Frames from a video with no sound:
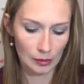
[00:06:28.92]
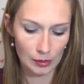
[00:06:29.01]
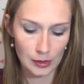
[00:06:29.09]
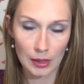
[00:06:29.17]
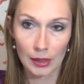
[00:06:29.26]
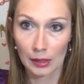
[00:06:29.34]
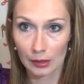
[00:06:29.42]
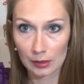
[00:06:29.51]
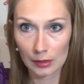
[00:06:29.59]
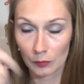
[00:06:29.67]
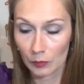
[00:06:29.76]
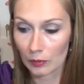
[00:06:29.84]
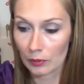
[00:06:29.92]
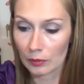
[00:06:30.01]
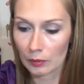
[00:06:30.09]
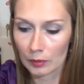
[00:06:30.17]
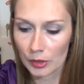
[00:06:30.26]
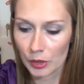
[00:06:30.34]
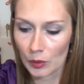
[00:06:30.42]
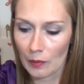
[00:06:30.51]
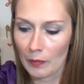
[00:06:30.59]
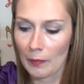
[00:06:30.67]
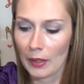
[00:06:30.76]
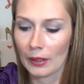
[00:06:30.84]
get it to show up
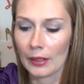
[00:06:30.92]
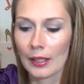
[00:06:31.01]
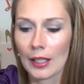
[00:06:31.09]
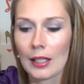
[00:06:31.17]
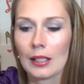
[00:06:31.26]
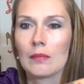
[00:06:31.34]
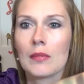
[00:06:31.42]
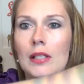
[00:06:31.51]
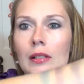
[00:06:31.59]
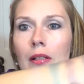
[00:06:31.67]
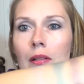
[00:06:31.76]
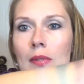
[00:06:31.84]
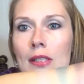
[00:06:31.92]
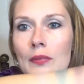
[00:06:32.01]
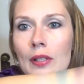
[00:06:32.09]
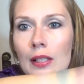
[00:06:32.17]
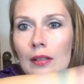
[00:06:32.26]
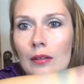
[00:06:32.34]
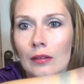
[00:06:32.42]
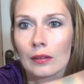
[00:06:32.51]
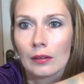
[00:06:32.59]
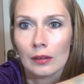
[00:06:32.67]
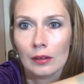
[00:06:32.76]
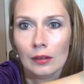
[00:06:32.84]
on my lid and on my arm. It's right here.
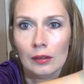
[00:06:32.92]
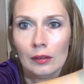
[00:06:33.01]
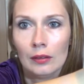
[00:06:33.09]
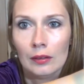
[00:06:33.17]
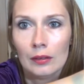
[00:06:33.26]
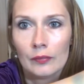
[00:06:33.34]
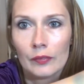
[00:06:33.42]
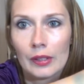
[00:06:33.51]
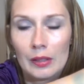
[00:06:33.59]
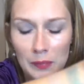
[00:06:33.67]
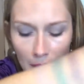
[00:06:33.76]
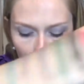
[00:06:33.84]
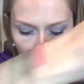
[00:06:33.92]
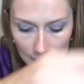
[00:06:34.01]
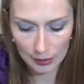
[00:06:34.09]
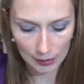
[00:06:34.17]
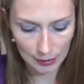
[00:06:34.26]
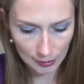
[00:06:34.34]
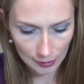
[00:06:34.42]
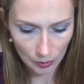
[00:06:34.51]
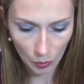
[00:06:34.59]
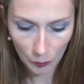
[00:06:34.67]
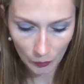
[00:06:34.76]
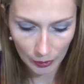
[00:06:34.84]
For that being
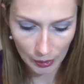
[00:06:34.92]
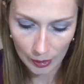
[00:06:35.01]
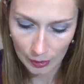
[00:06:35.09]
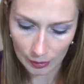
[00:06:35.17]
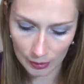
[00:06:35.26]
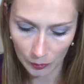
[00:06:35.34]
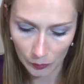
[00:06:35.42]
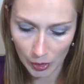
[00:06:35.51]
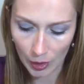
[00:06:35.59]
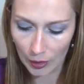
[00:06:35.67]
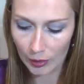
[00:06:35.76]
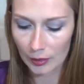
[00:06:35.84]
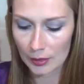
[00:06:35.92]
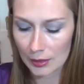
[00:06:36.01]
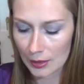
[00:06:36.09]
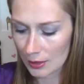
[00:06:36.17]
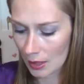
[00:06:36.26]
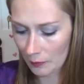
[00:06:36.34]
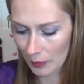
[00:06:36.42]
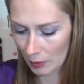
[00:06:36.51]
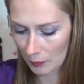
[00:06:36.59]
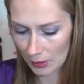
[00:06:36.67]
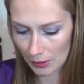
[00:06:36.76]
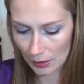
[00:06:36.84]
so pretty and so dark, it's just not
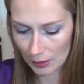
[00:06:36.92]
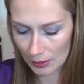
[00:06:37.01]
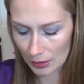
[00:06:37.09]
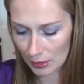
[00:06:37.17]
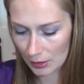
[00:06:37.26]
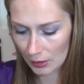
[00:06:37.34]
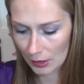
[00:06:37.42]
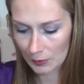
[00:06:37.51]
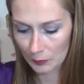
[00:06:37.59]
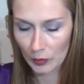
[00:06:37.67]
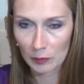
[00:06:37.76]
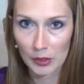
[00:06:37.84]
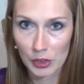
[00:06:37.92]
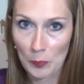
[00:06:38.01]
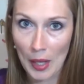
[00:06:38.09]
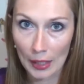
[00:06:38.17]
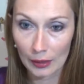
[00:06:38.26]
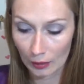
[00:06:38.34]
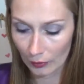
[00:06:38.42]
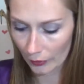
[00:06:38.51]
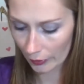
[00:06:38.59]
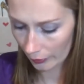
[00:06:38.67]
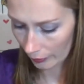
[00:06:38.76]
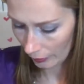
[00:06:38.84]
pigmented because it's pretty much a matte color.